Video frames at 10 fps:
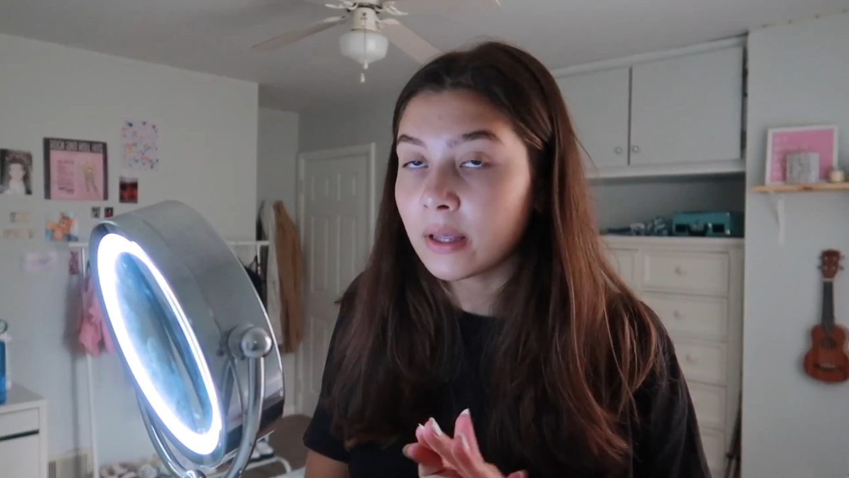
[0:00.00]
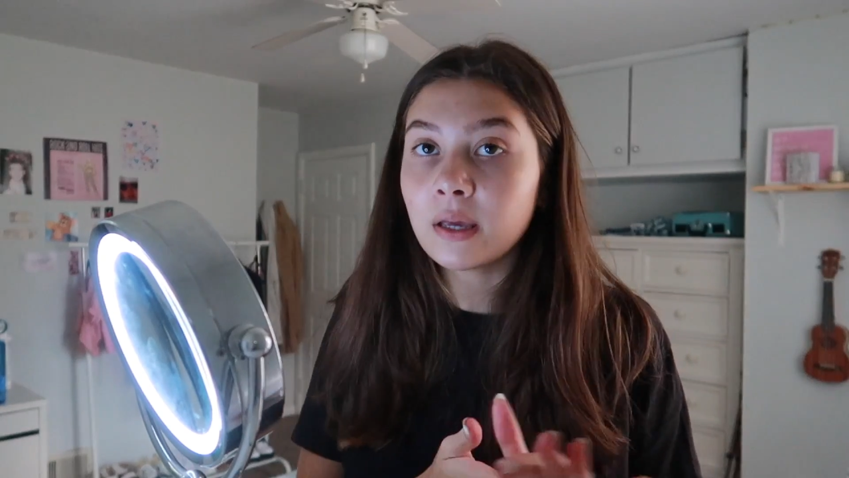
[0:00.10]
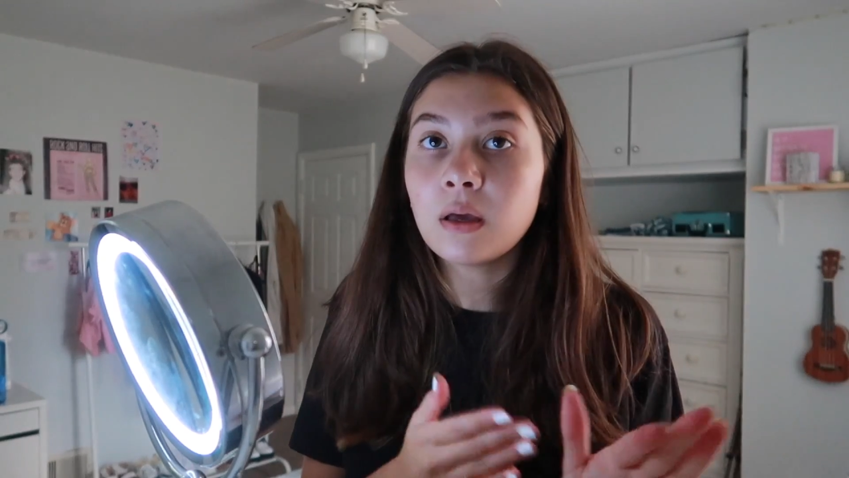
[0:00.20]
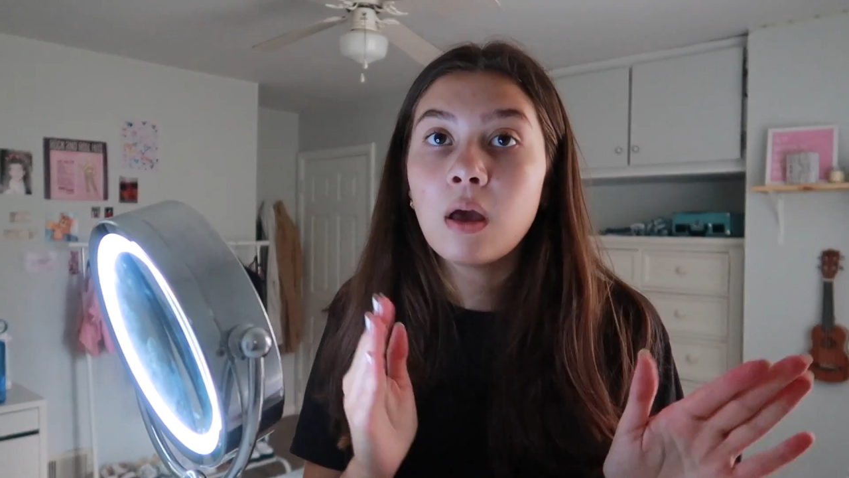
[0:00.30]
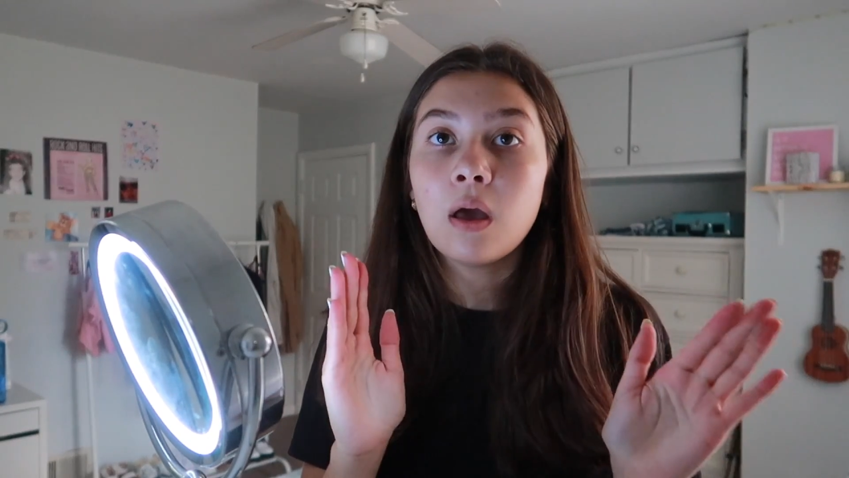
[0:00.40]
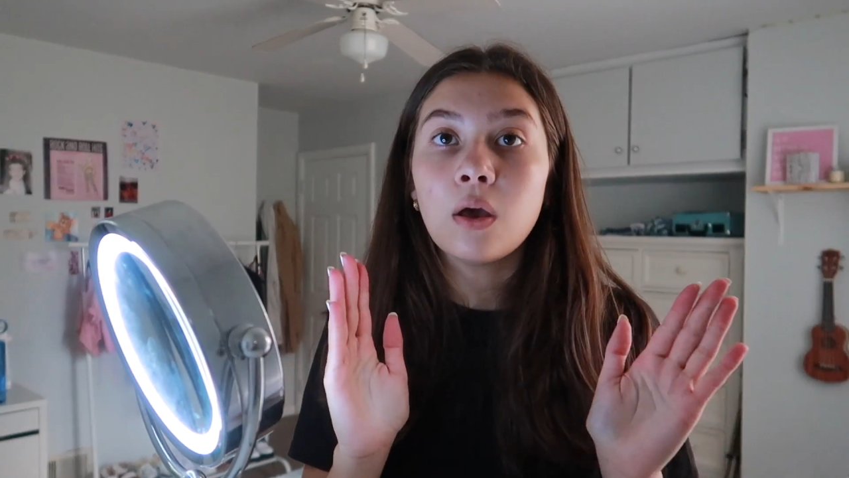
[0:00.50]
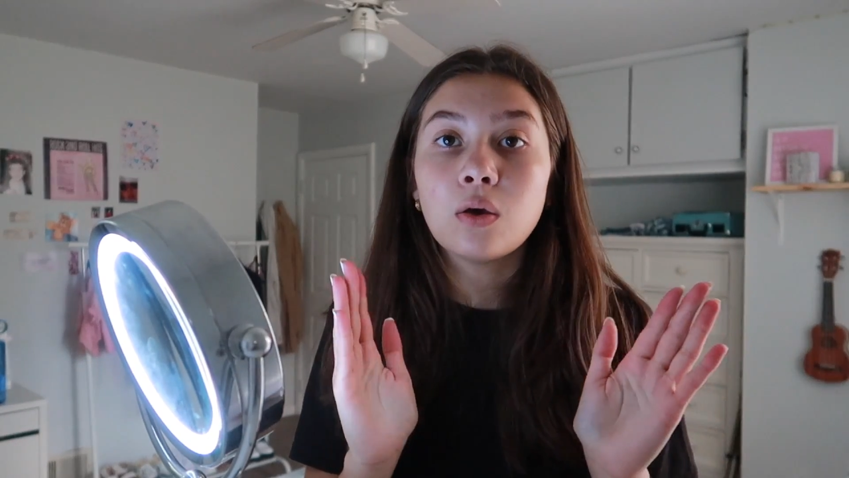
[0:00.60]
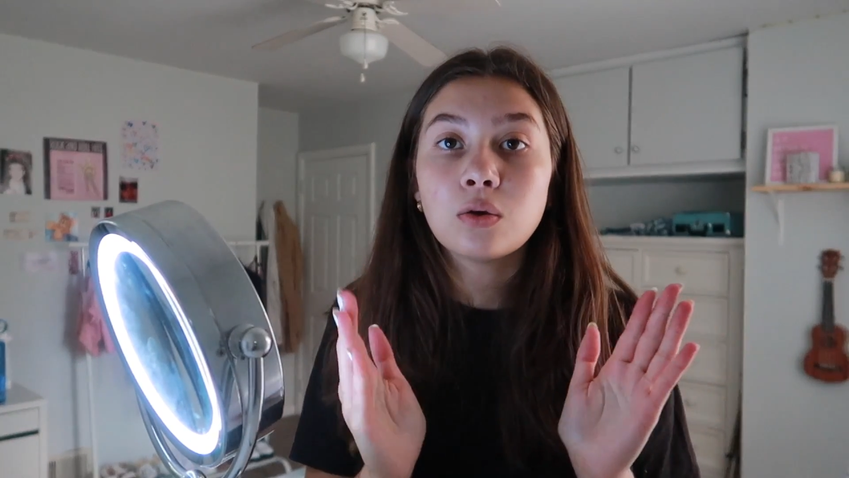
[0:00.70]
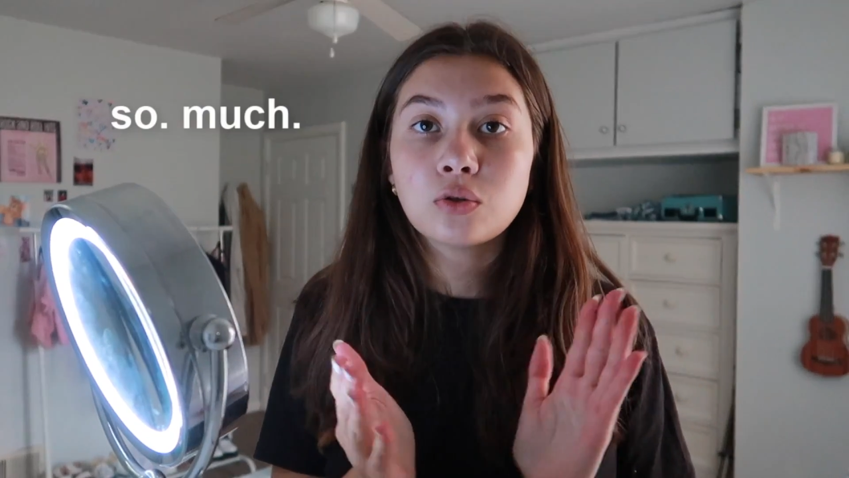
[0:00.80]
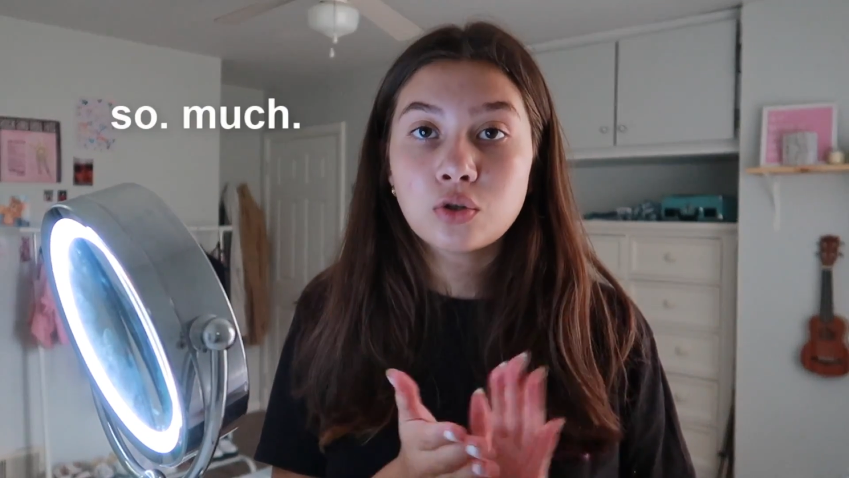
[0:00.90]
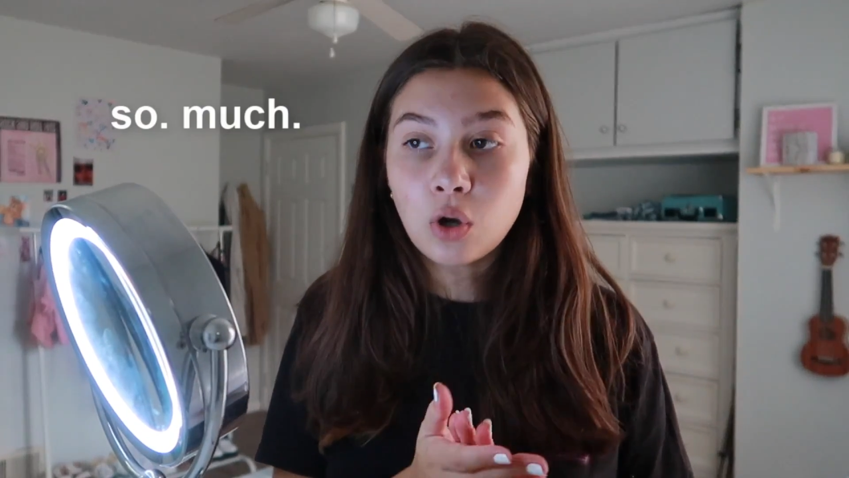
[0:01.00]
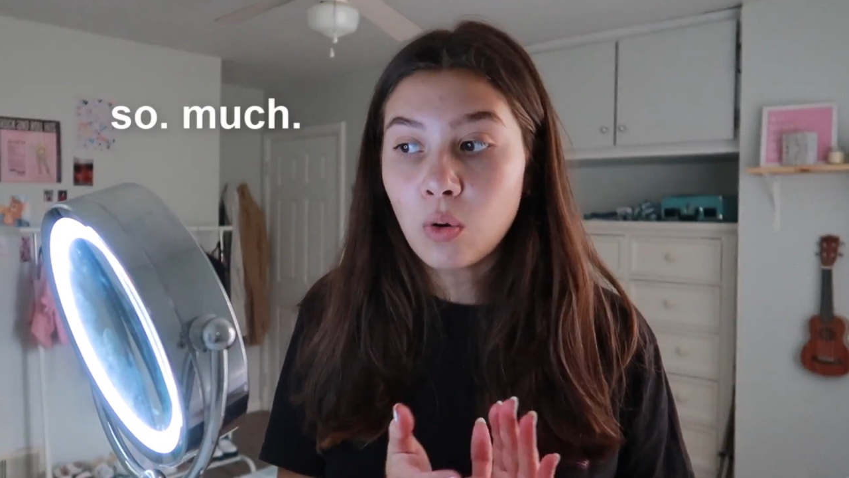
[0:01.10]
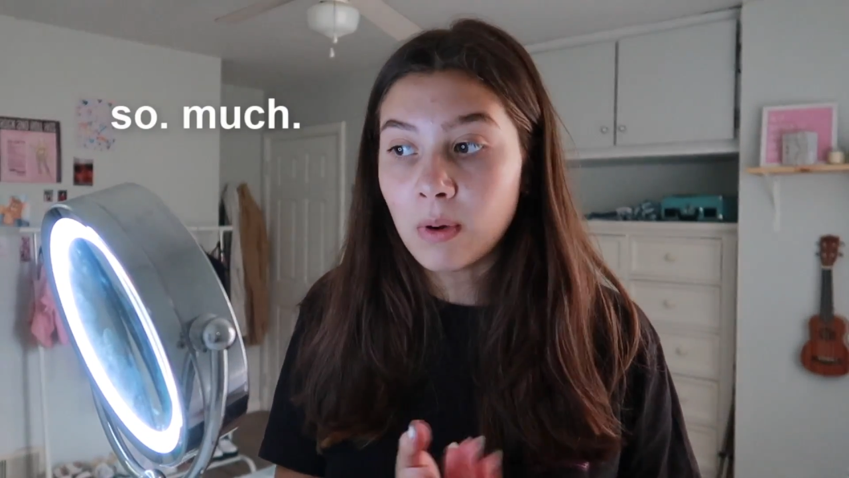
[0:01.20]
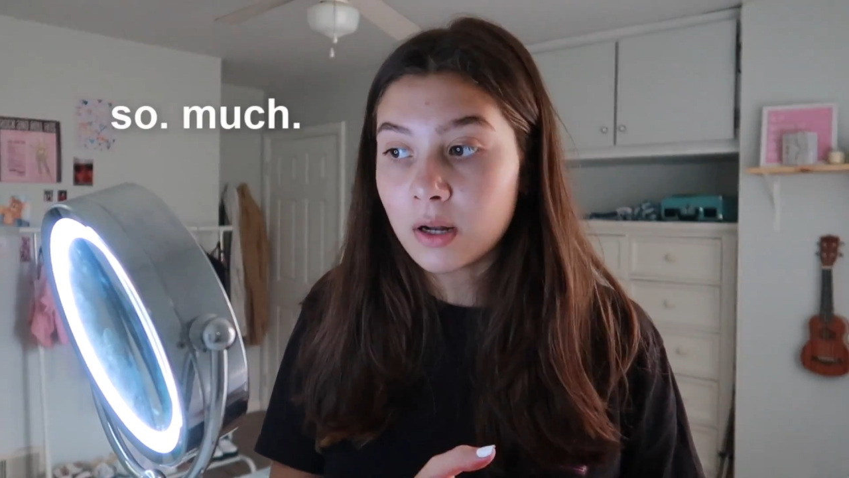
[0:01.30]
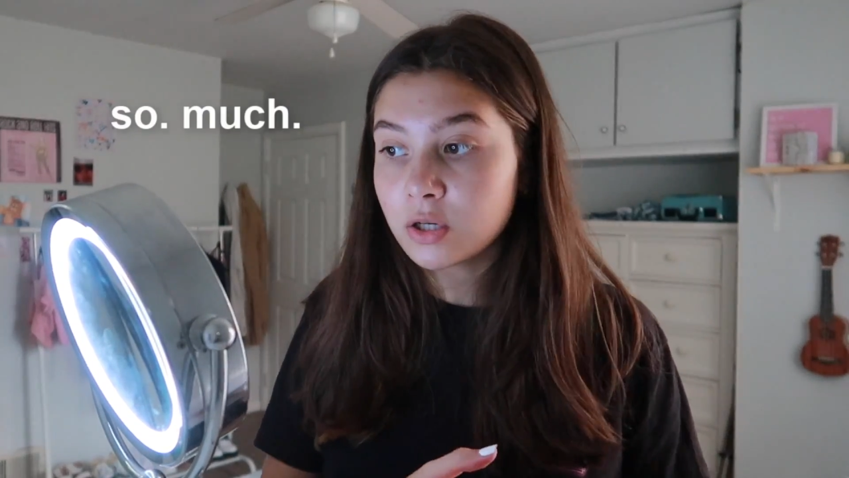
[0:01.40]
like
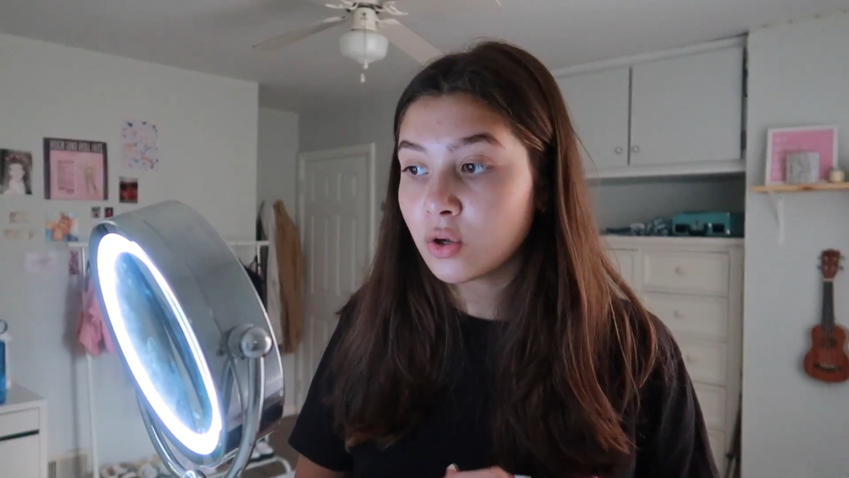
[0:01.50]
so much.